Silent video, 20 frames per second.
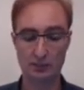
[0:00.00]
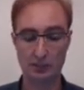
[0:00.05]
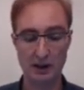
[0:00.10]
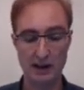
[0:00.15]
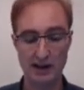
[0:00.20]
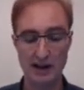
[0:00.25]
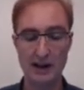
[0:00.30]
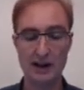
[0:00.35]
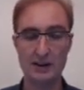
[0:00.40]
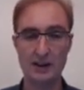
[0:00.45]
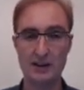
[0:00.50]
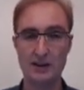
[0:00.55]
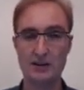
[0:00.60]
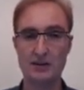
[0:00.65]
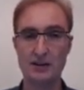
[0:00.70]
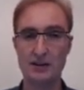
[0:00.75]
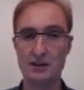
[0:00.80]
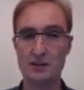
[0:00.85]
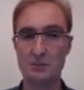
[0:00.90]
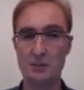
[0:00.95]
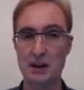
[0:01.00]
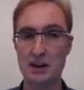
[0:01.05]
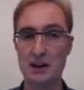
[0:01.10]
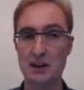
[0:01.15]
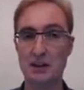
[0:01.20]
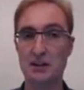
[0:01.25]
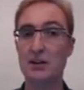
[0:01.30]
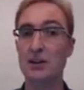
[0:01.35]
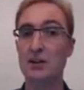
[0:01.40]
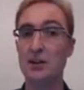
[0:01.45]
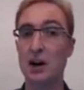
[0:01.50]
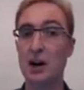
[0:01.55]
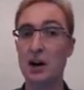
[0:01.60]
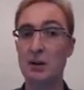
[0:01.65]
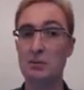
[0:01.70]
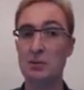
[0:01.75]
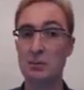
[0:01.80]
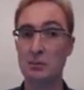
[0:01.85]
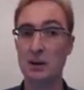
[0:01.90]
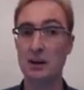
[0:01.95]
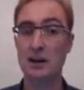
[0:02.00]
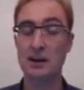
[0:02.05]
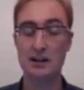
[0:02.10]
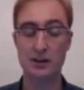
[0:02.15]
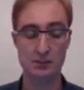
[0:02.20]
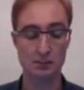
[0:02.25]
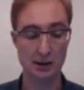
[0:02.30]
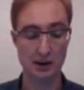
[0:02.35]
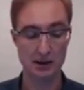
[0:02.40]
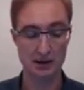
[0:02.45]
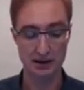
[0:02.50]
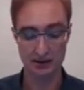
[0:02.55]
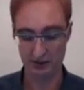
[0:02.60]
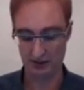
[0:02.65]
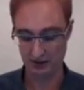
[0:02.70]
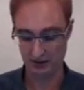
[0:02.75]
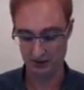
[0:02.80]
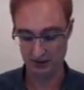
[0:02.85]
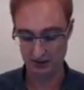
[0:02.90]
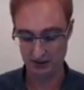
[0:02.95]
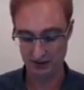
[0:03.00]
play out any of this media. The time to play it has passed.